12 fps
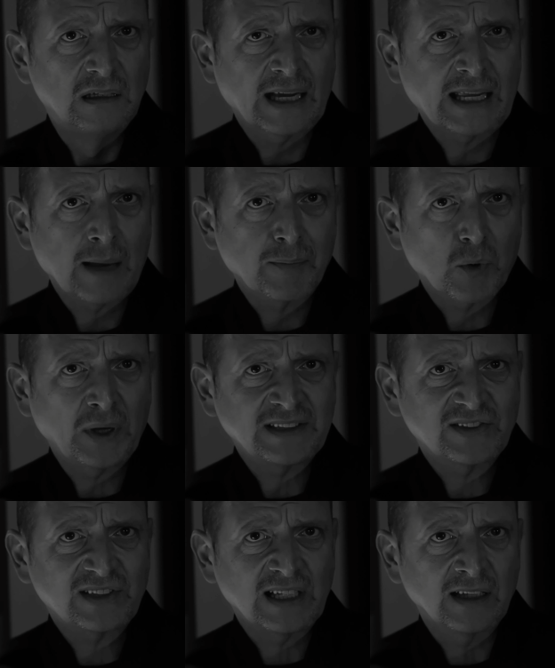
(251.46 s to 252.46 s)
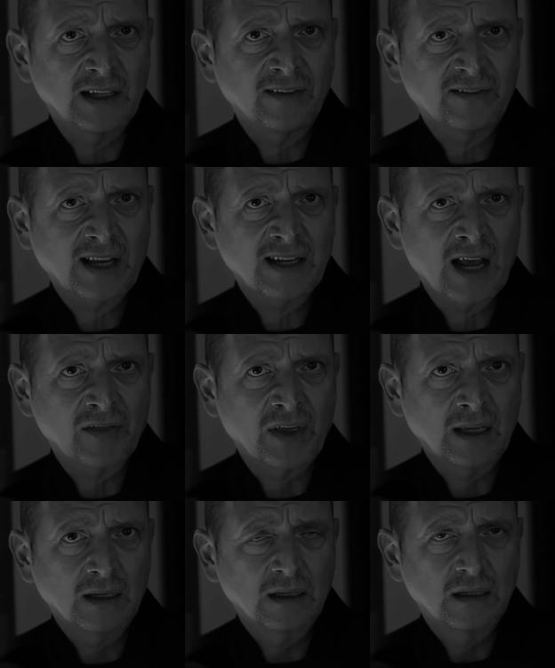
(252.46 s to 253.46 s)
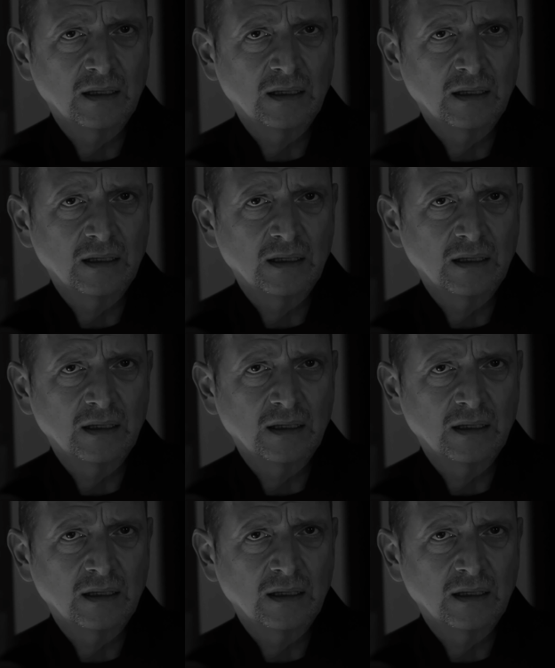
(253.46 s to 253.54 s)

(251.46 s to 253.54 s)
I kept quite still and said nothing.